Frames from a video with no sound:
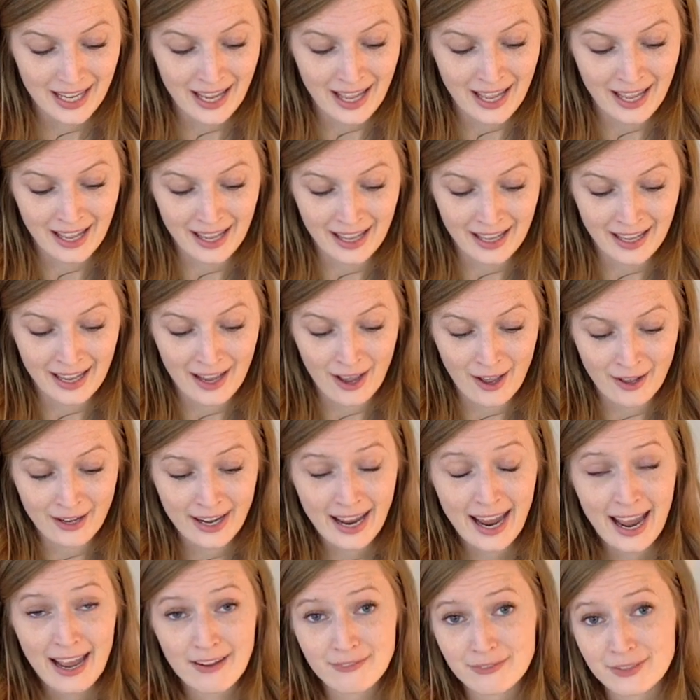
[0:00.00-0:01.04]
uh, on
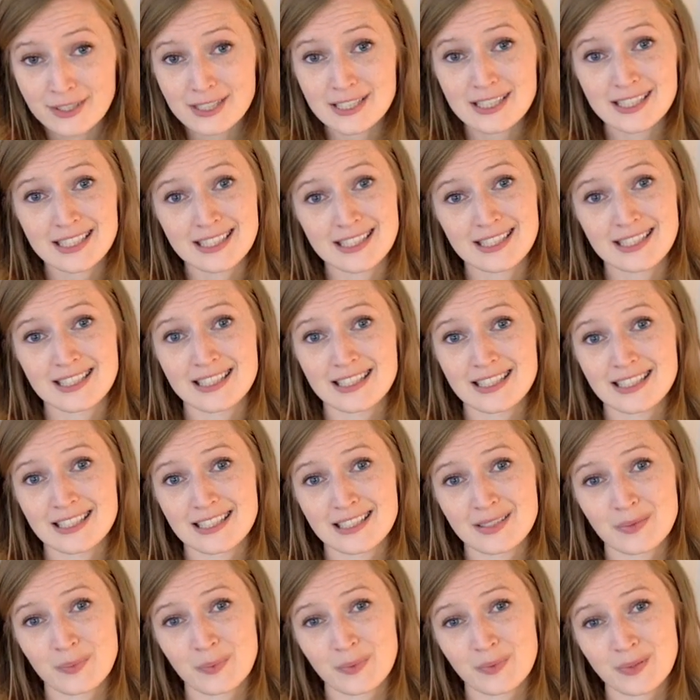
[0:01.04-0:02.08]
average, is,
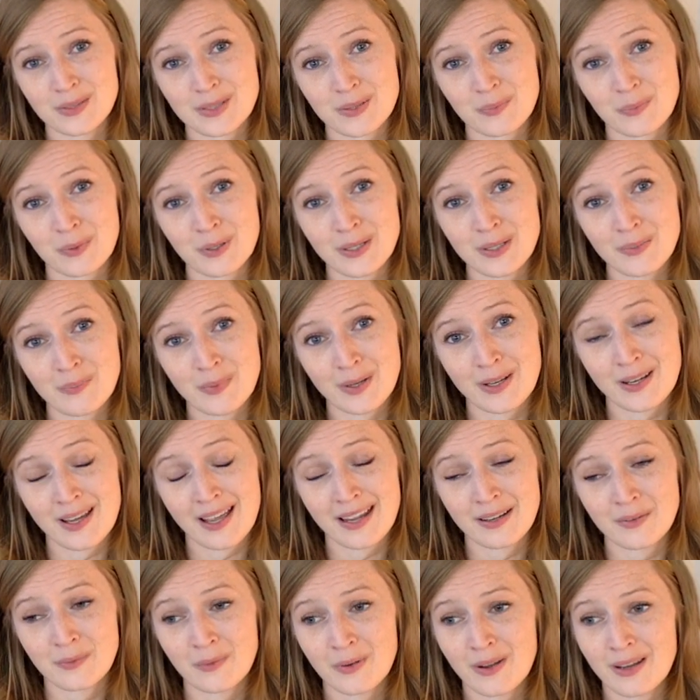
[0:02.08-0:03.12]
is, a, is a pretty
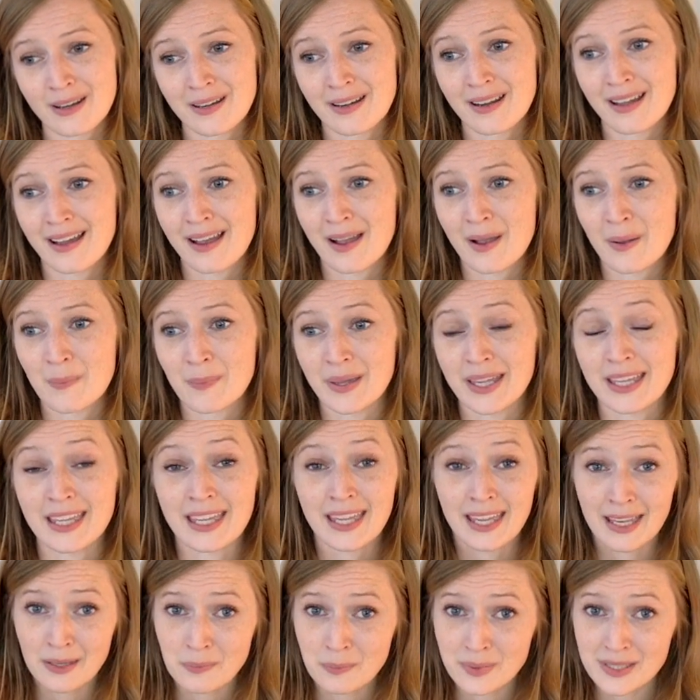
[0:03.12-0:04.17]
benign one. Um, it
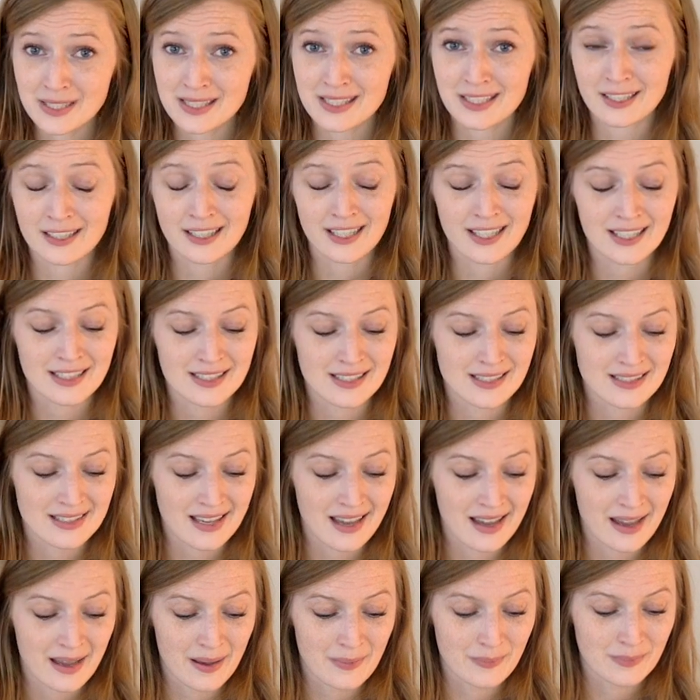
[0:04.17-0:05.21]
can be serious,
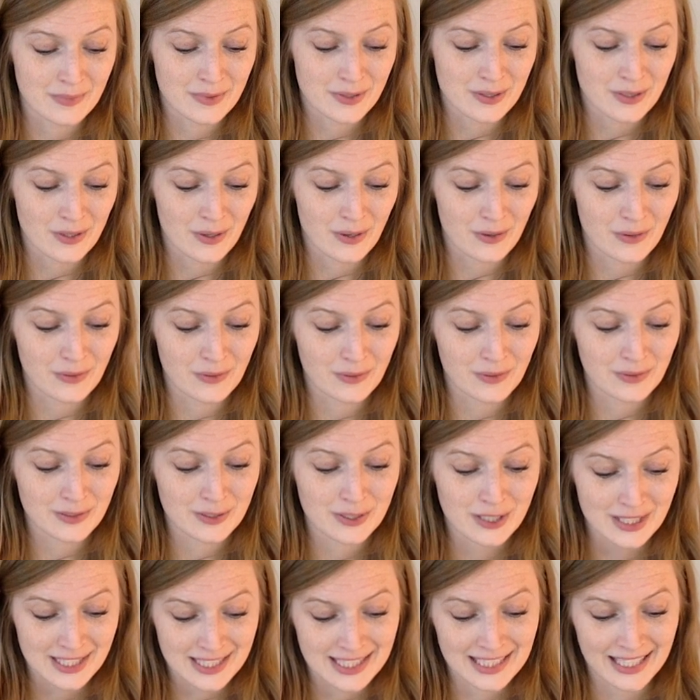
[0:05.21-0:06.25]
um, so
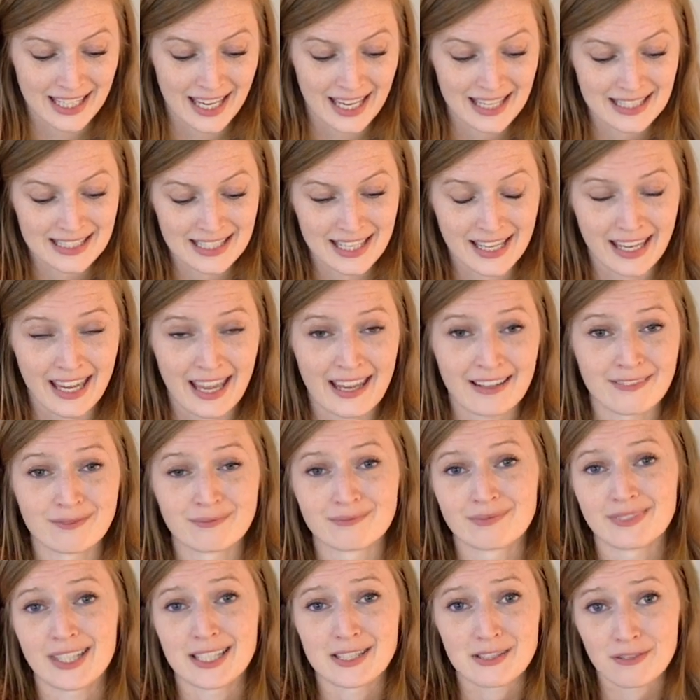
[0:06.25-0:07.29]
just in case,
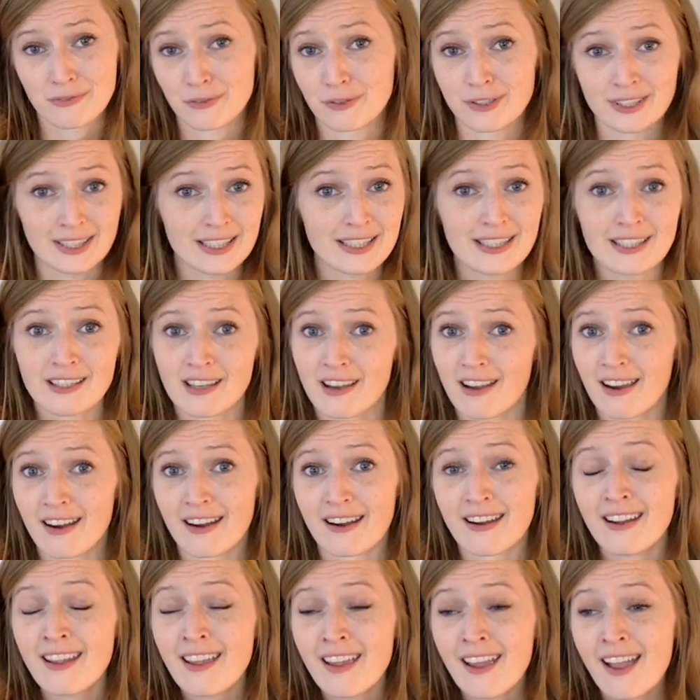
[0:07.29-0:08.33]
again, let's avoid the
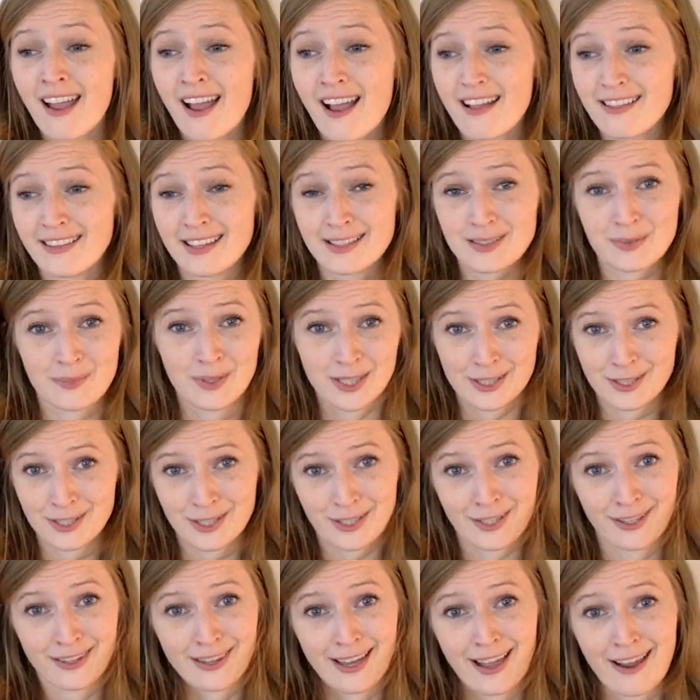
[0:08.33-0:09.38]
ER. Let's make
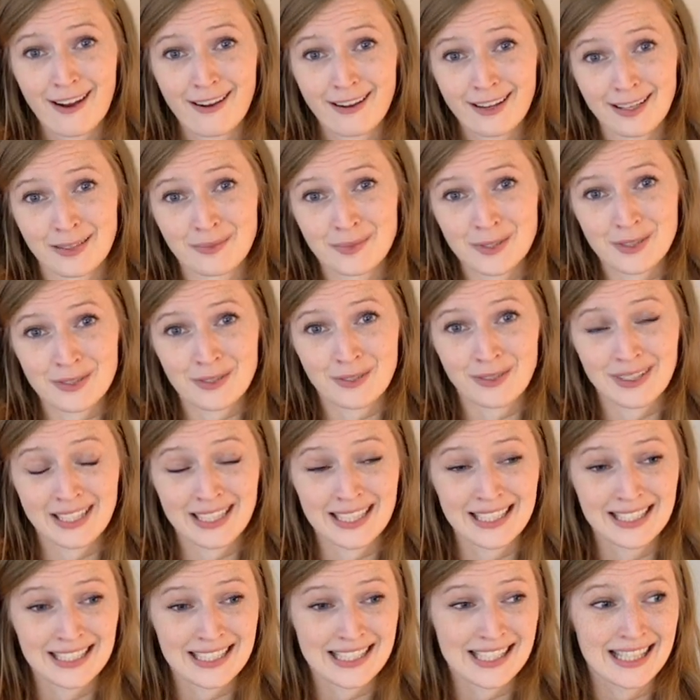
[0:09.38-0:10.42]
sure that our animals don't get
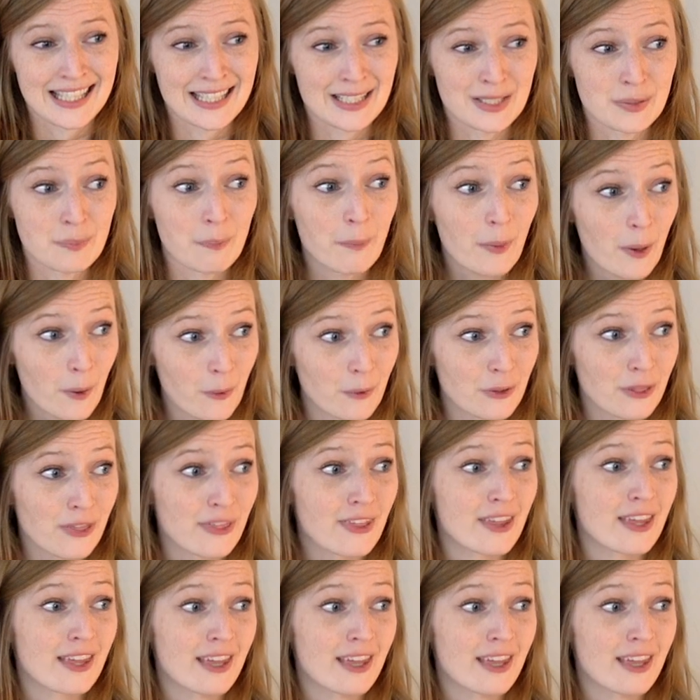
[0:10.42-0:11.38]
into this, both